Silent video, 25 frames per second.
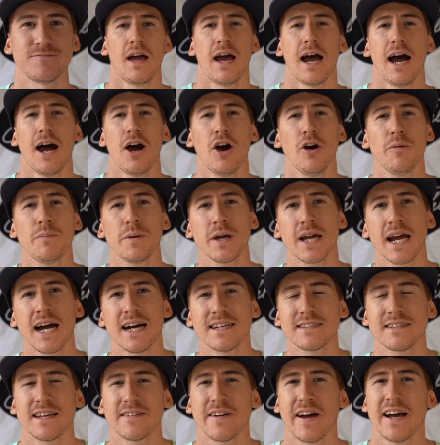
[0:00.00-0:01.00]
I hope you
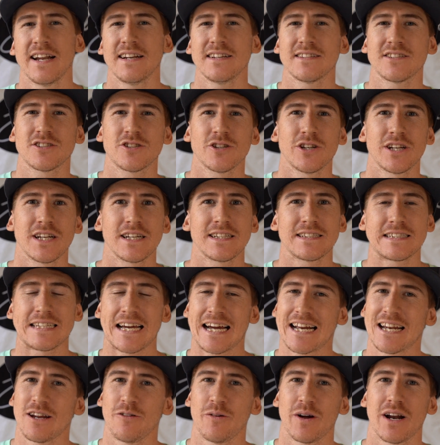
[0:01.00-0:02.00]
guys have understood
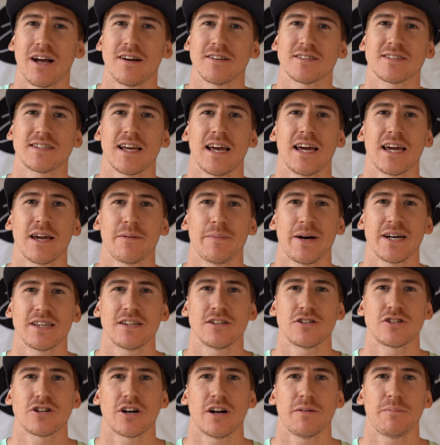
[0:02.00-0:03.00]
exactly what I was saying about the
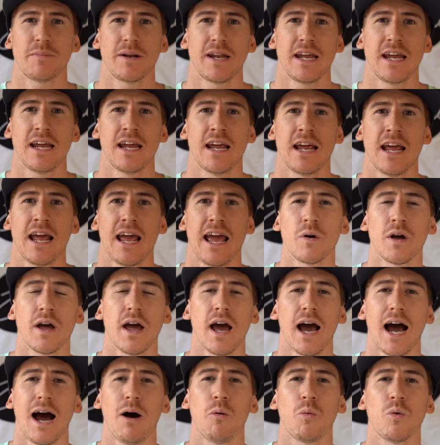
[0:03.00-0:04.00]
drop knee.
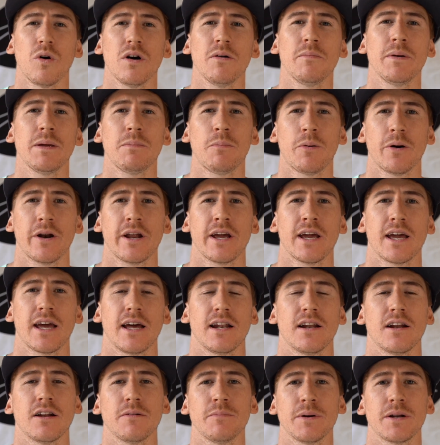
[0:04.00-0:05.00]
I will be putting a
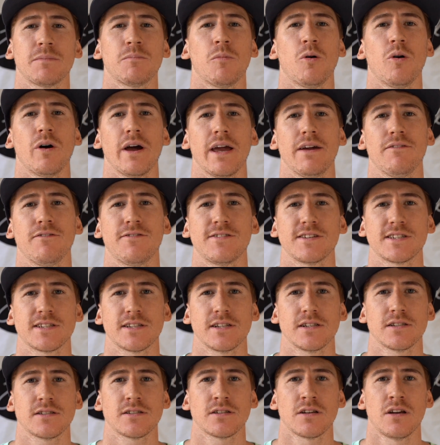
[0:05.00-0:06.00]
little bit more
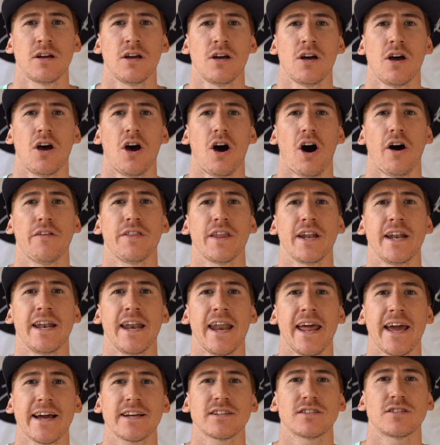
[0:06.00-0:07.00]
emphasis on the
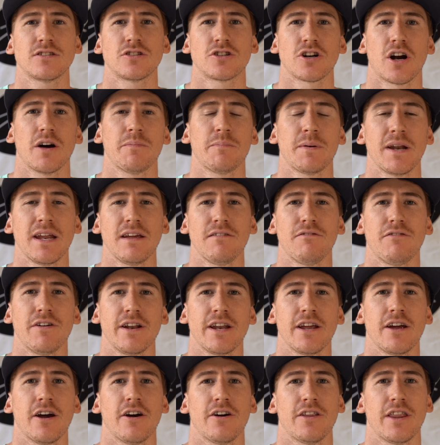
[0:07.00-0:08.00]
next drop knee
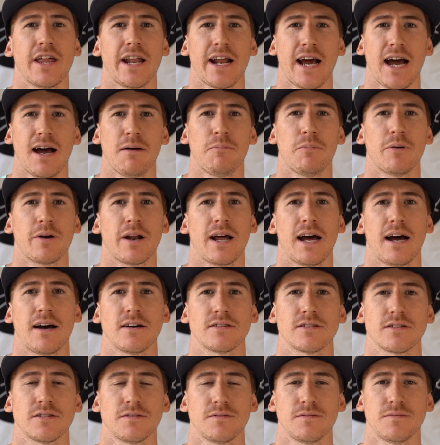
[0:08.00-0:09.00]
video that I put out.